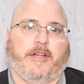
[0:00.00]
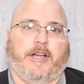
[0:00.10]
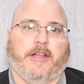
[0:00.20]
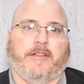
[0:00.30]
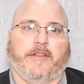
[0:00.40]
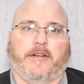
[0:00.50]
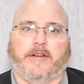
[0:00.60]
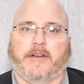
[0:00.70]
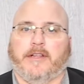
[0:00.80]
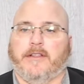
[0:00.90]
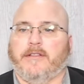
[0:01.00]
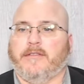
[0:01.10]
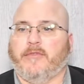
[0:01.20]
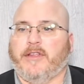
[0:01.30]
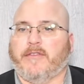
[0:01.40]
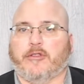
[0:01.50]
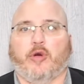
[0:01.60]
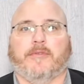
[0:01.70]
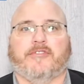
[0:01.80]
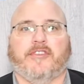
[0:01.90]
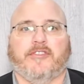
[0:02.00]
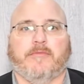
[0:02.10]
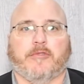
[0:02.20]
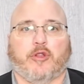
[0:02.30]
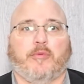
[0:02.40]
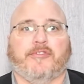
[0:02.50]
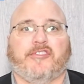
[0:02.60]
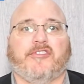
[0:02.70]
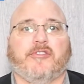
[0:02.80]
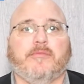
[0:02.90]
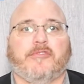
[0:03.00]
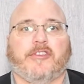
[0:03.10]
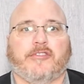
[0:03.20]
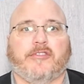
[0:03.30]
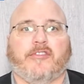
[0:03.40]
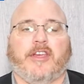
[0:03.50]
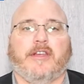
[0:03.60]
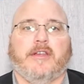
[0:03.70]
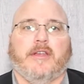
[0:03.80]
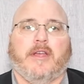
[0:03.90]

We have a global system, global systems, I should say,